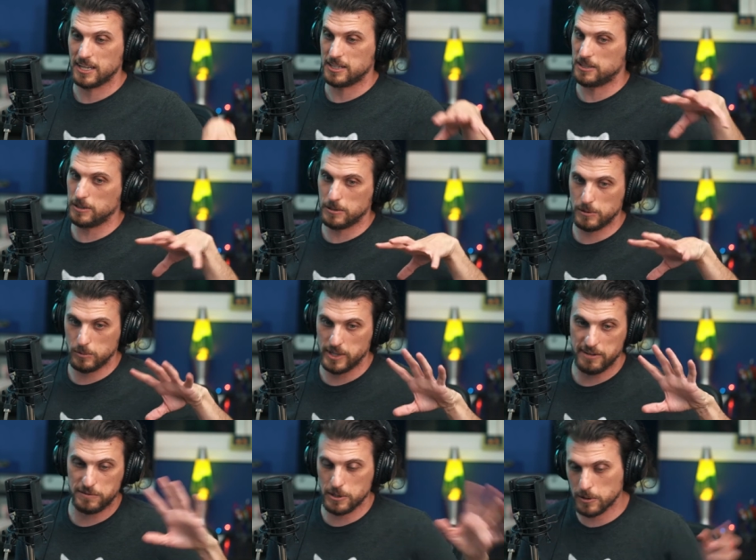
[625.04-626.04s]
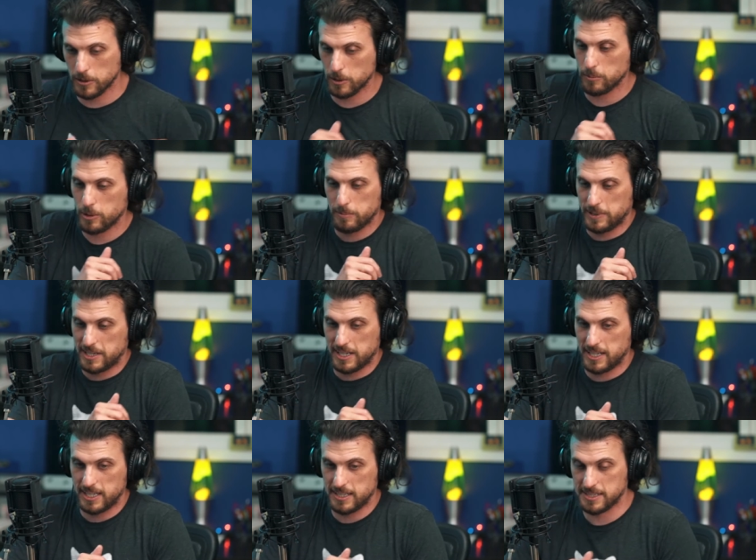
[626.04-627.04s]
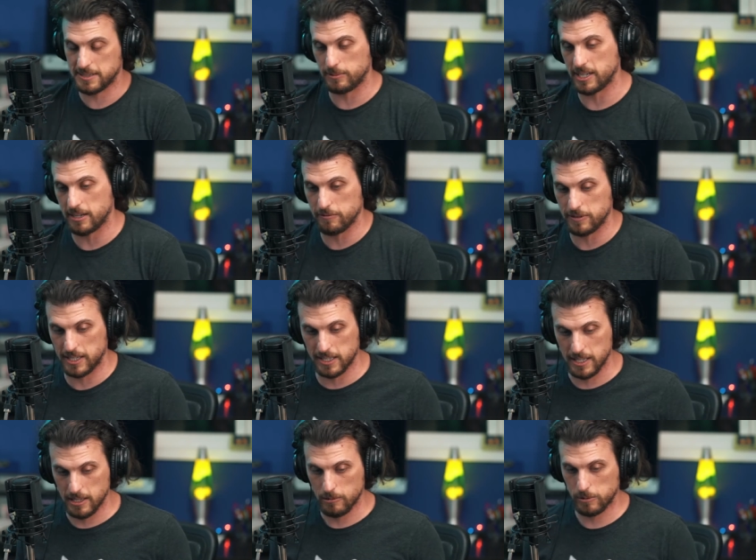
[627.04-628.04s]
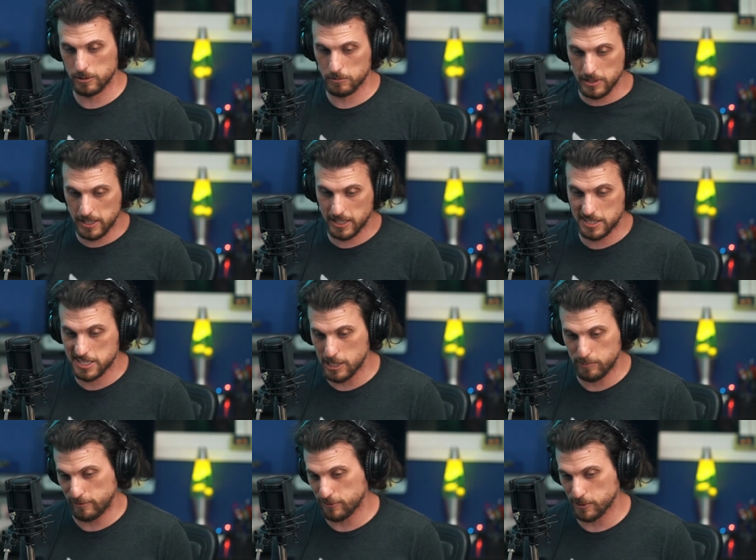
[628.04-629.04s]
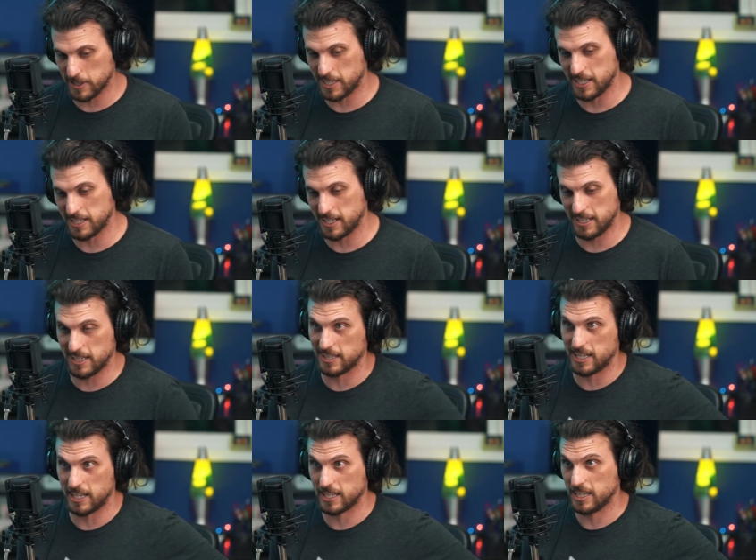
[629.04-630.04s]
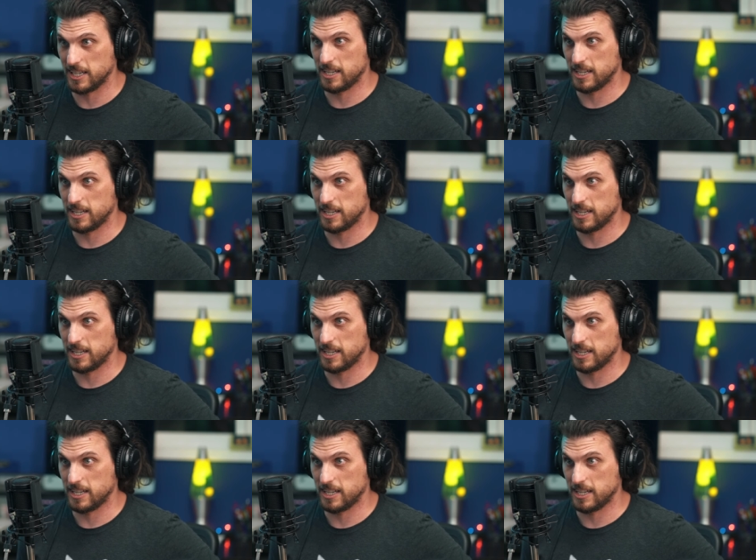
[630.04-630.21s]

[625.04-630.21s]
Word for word: no we have no comorbidities we have like we were in really good shape beforehand and it like